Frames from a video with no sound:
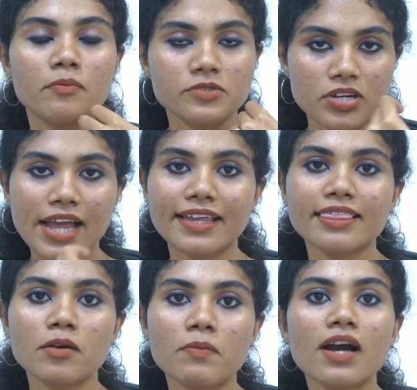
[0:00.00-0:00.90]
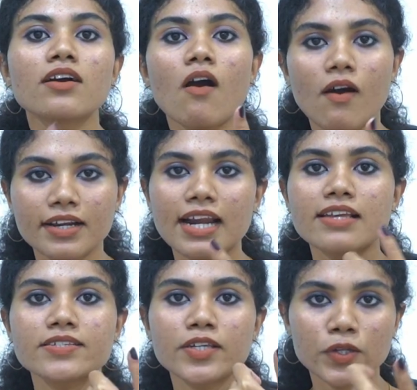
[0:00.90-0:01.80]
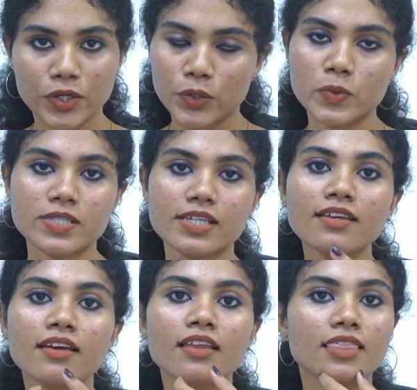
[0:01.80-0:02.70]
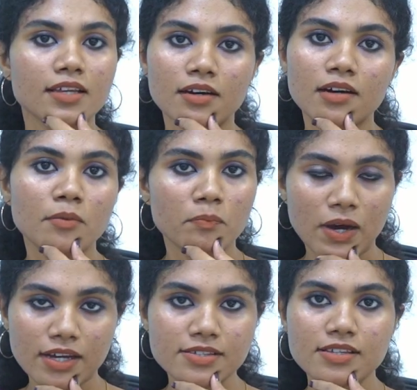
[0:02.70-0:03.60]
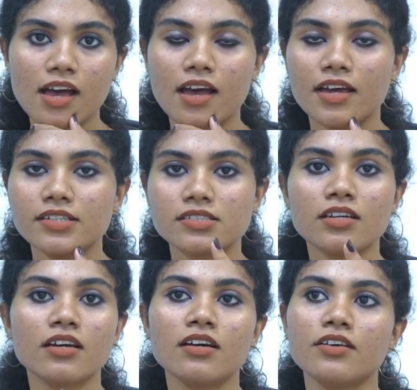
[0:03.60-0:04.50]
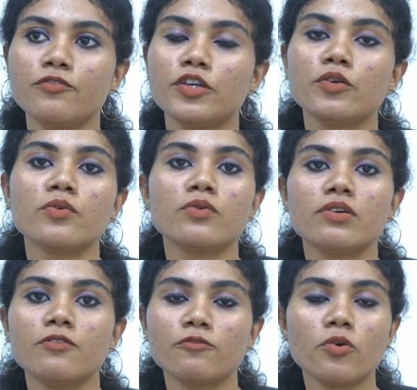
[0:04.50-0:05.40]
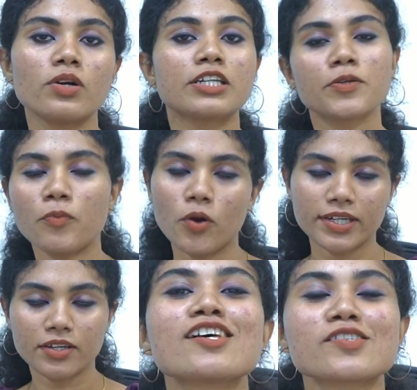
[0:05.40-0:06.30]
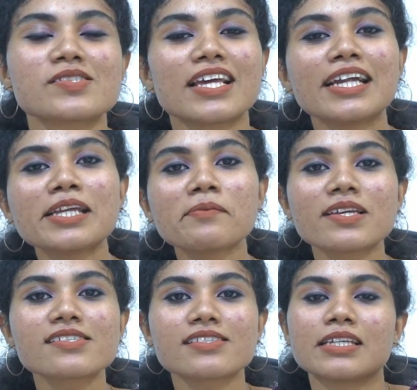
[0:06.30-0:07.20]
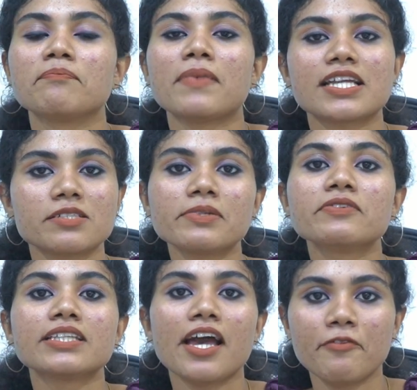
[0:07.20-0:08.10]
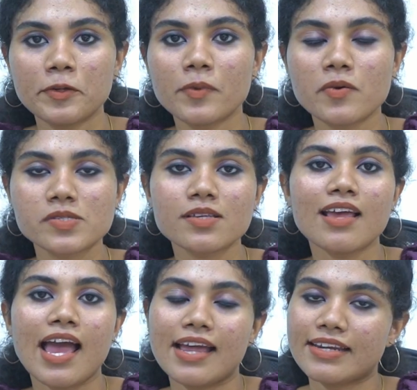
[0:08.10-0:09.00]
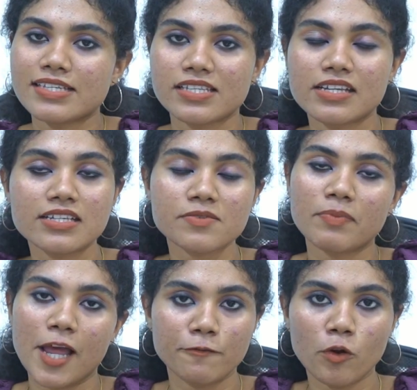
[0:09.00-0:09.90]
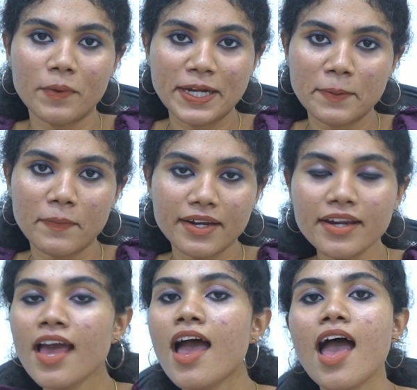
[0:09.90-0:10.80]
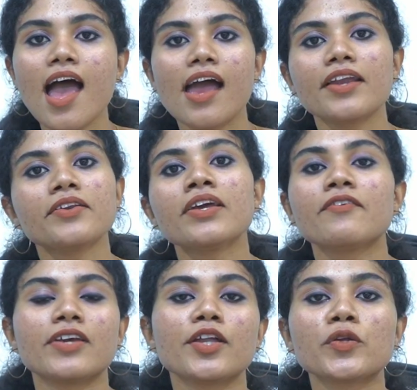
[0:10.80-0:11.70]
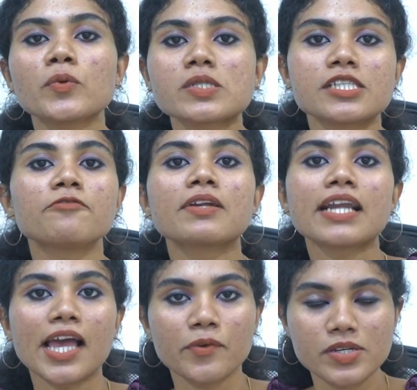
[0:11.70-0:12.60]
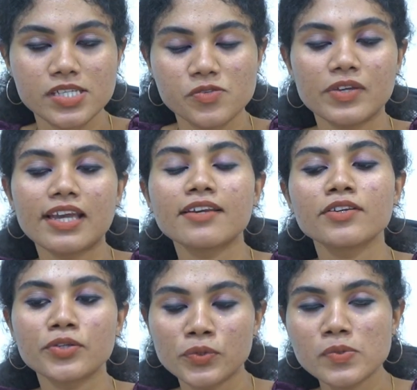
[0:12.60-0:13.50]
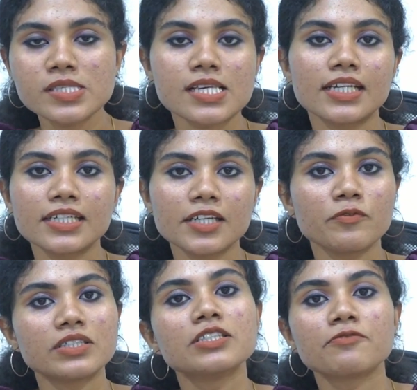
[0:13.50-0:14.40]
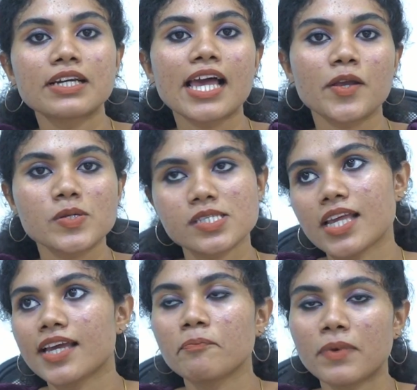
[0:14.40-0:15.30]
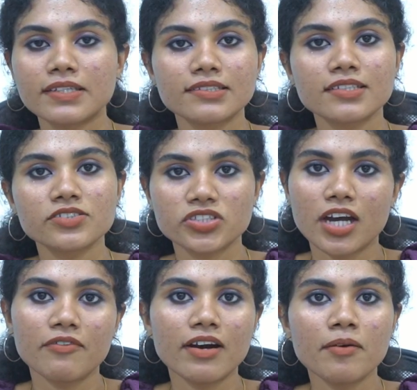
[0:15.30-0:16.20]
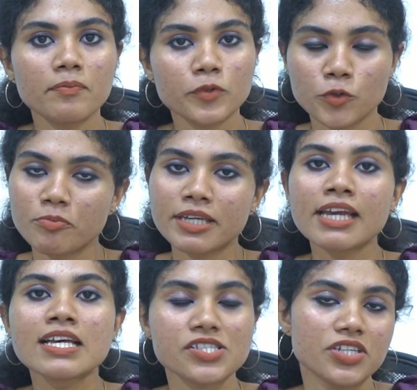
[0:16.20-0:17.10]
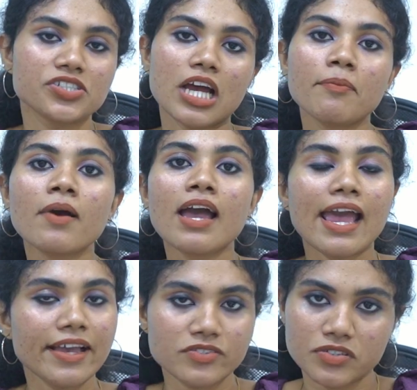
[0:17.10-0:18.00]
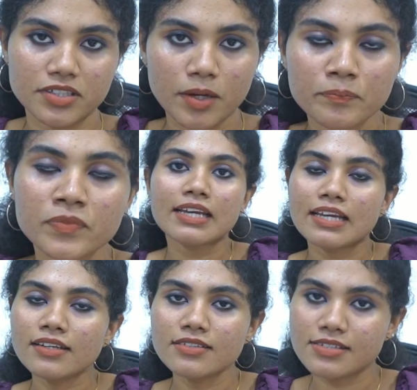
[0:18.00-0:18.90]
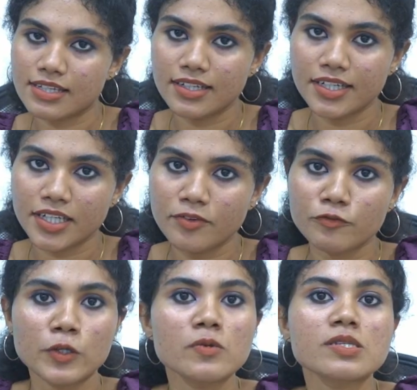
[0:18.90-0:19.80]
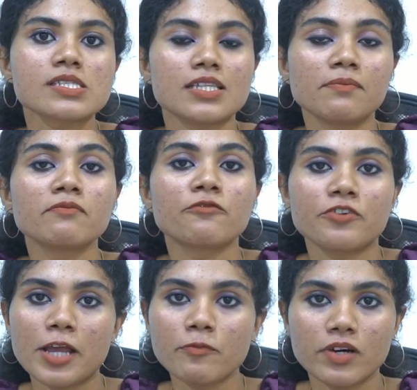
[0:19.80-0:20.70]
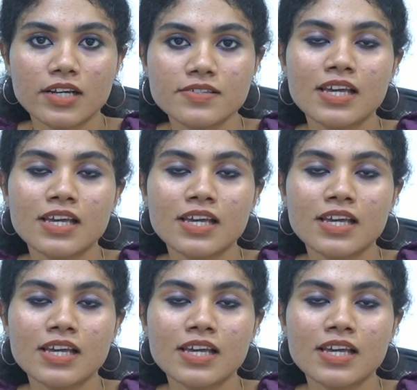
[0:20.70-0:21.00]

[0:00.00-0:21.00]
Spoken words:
tracking the bug, organizing, reusing the bugs, and view for reporting. So Selenium is compatible with every browser and is platform independent, and we can use different languages. We can use Selenium with different languages like Python, Java, Ruby, C#, etc. In Selenium, we use some frameworks